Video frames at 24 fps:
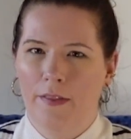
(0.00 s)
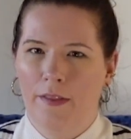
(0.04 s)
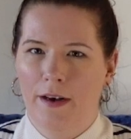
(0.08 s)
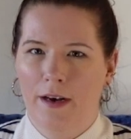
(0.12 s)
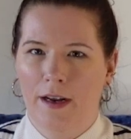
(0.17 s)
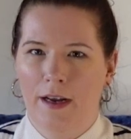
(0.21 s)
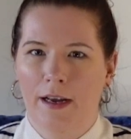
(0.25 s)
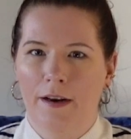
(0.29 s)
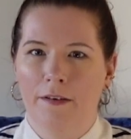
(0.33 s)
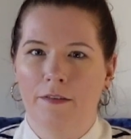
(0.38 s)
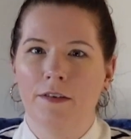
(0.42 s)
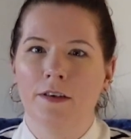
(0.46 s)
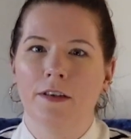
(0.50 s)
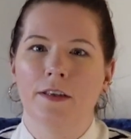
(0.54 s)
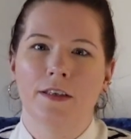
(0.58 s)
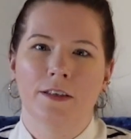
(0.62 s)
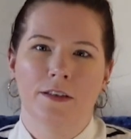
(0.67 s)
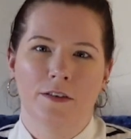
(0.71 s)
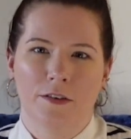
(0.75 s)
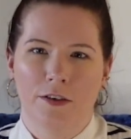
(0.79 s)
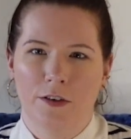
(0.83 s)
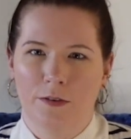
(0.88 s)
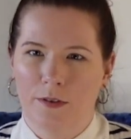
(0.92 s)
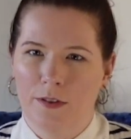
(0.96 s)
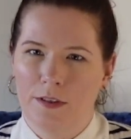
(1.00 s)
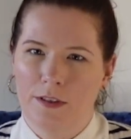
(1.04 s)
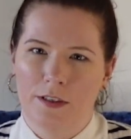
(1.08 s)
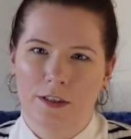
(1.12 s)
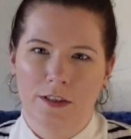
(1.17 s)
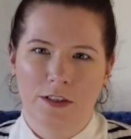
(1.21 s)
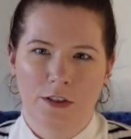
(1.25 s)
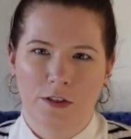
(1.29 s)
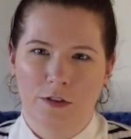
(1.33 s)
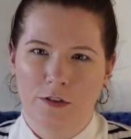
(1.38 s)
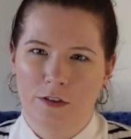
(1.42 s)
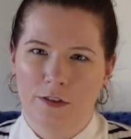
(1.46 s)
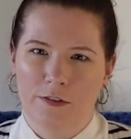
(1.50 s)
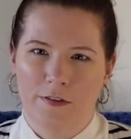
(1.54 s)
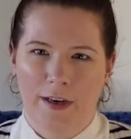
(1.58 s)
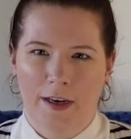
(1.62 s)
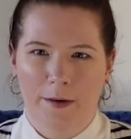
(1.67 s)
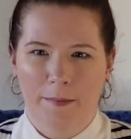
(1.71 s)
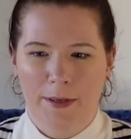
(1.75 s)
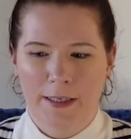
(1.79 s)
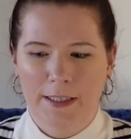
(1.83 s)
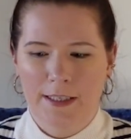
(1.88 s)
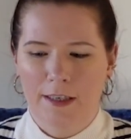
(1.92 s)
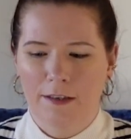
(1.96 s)
then I really don't know what to do to
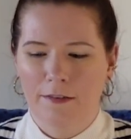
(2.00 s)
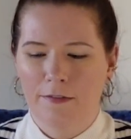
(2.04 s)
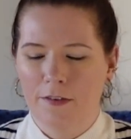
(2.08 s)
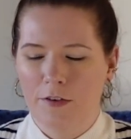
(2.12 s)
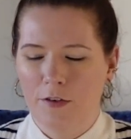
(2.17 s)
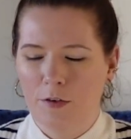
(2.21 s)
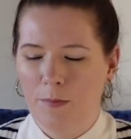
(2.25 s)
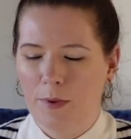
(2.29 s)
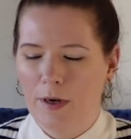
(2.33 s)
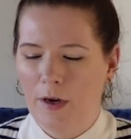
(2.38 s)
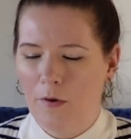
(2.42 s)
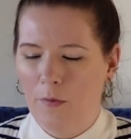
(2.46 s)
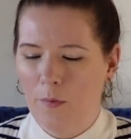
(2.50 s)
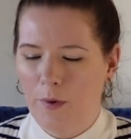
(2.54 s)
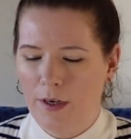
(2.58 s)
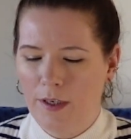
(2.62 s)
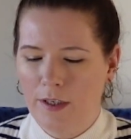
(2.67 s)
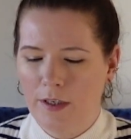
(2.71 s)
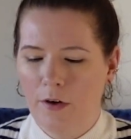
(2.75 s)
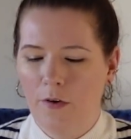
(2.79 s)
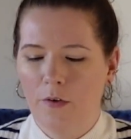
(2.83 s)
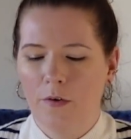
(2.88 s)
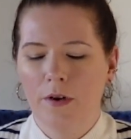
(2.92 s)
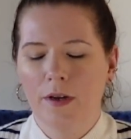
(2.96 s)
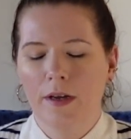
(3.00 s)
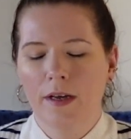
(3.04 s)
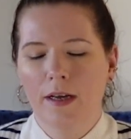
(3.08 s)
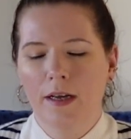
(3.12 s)
find myself a new brown work tote